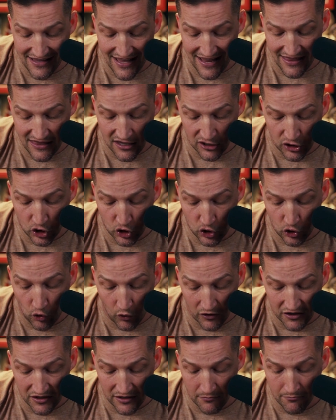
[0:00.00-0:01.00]
that in the
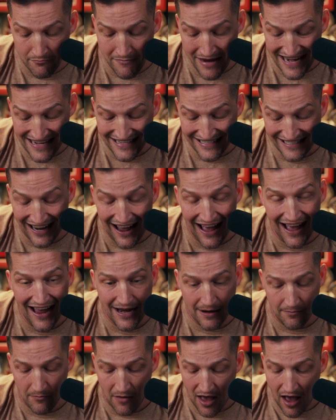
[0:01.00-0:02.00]
short
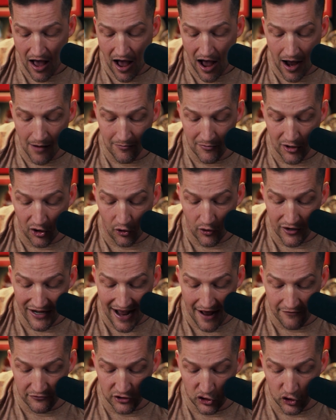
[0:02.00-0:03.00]
meantime, I'm going to
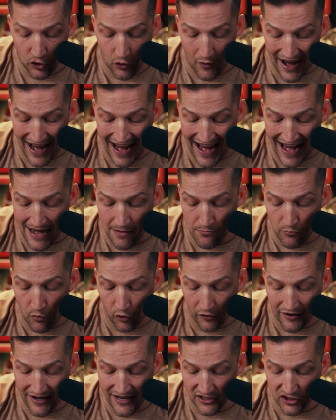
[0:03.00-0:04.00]
have to do 8
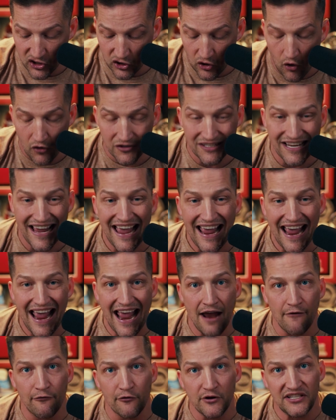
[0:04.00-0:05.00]
more installs
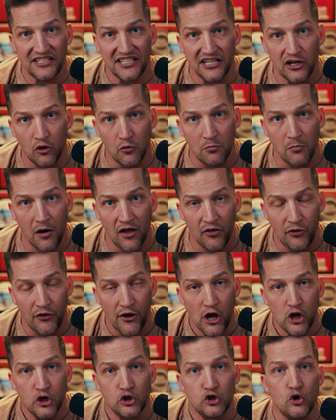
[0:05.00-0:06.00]
every single month
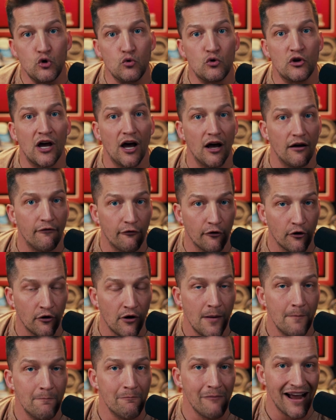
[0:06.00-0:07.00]
to
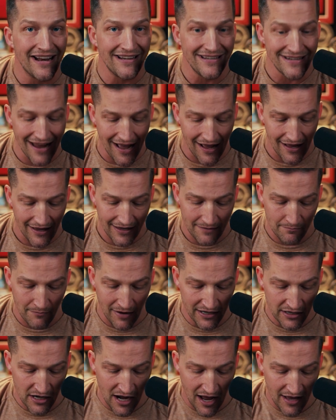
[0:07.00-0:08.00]
cover my nut. My
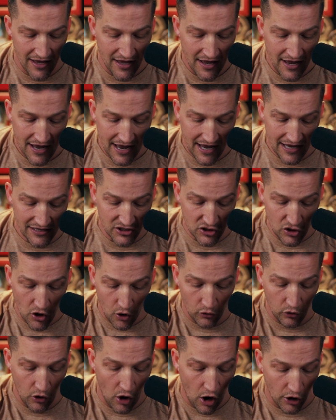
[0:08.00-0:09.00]
nut is no
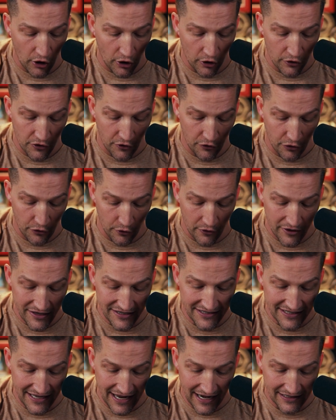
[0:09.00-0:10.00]
longer the
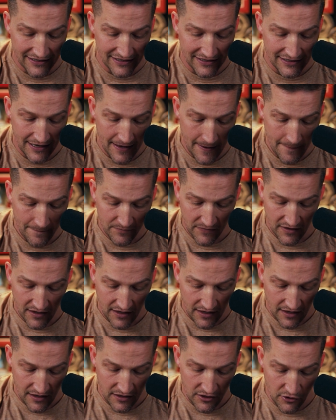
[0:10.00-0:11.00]
36.
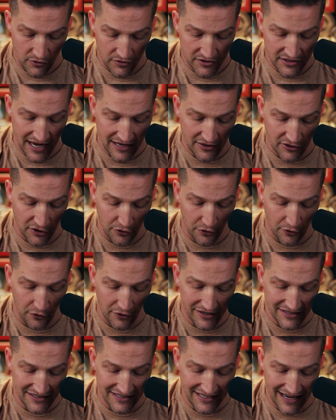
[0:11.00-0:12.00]
You take the
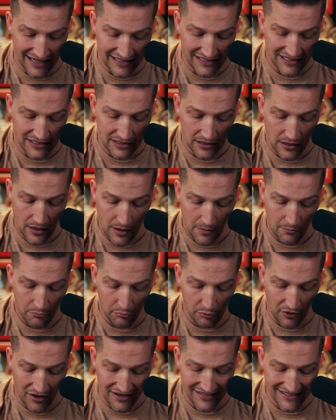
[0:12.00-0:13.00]
36
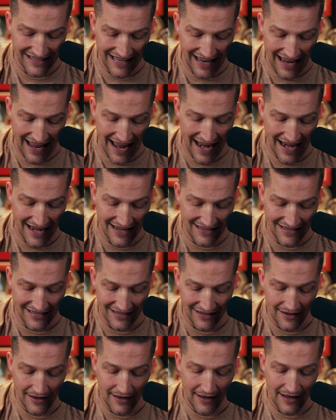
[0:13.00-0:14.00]
plus the 8.
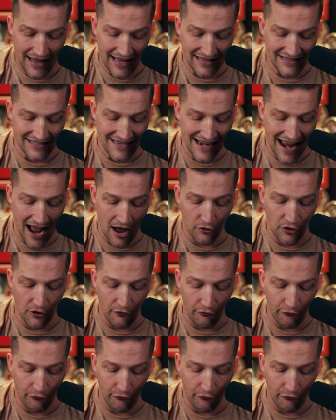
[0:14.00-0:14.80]
It's now the